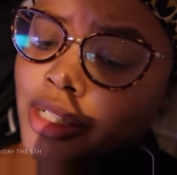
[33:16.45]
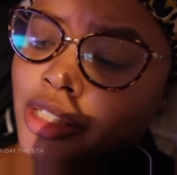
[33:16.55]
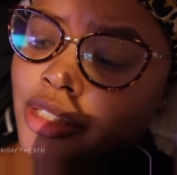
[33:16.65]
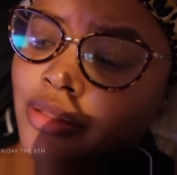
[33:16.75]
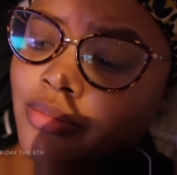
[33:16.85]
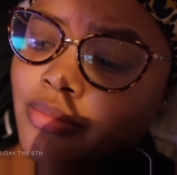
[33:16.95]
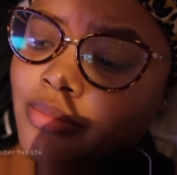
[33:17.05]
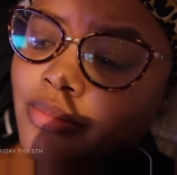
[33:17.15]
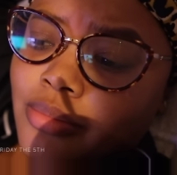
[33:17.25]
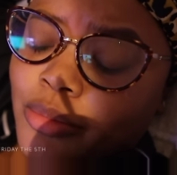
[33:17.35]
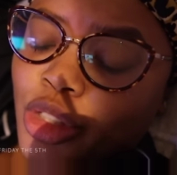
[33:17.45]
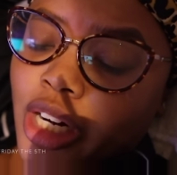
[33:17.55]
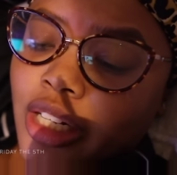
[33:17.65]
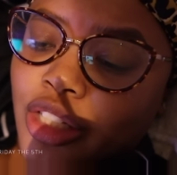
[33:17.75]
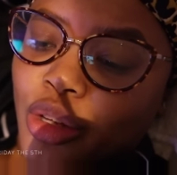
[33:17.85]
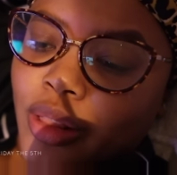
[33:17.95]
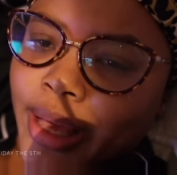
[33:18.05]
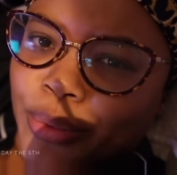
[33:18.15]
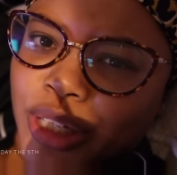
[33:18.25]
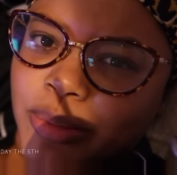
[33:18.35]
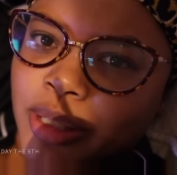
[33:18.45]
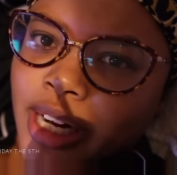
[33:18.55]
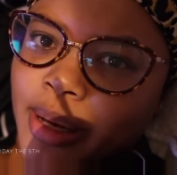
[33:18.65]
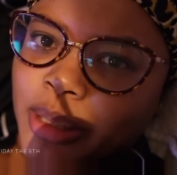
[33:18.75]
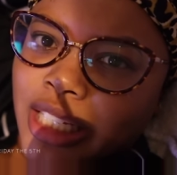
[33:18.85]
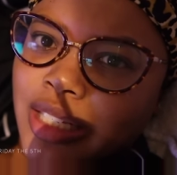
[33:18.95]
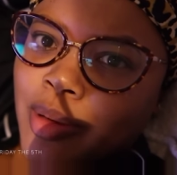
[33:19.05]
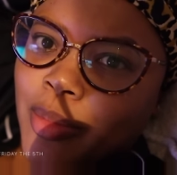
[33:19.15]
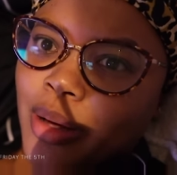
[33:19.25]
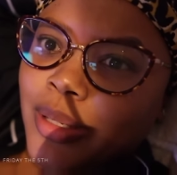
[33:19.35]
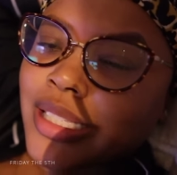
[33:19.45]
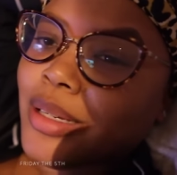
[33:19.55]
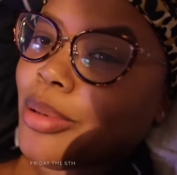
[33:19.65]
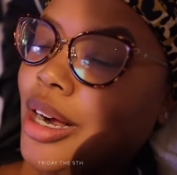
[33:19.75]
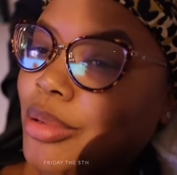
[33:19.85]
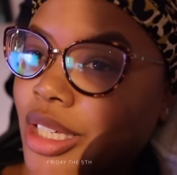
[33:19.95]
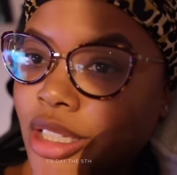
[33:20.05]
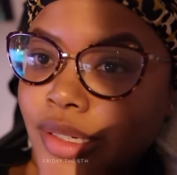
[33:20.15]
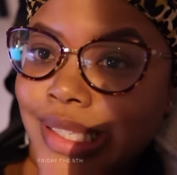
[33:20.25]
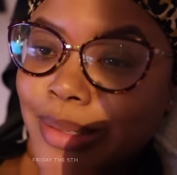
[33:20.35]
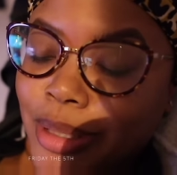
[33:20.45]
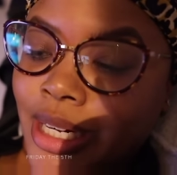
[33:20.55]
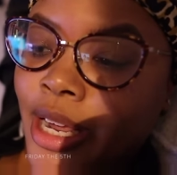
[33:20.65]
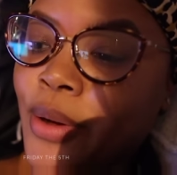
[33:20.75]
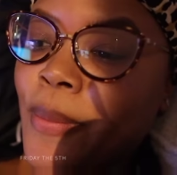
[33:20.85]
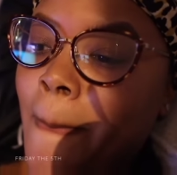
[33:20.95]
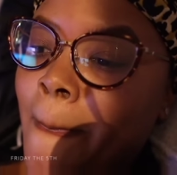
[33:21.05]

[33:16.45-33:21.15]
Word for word: Um, I'm trying to like whisper now because my mom is probably in there sleeping now.